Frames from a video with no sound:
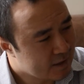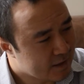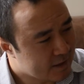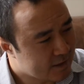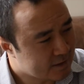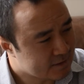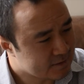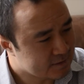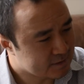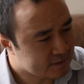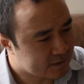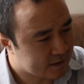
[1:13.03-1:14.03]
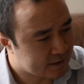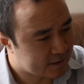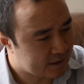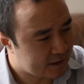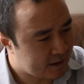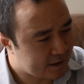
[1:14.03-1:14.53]
And
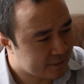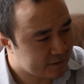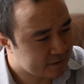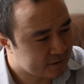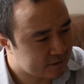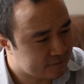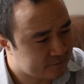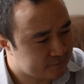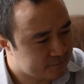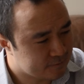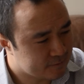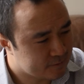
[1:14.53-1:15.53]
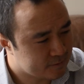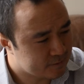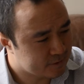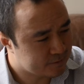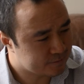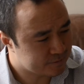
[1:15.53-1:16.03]
I think if
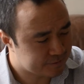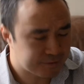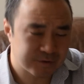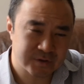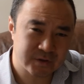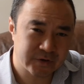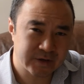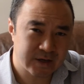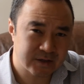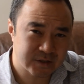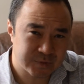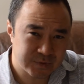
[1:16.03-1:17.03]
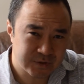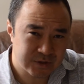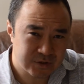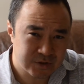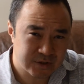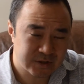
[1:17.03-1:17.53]
you're starting out as a
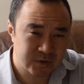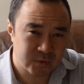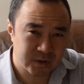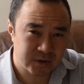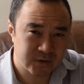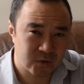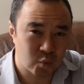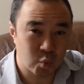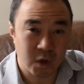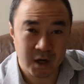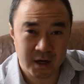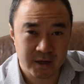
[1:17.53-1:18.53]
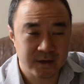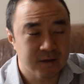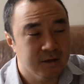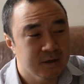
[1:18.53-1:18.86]
musician and you want to know why,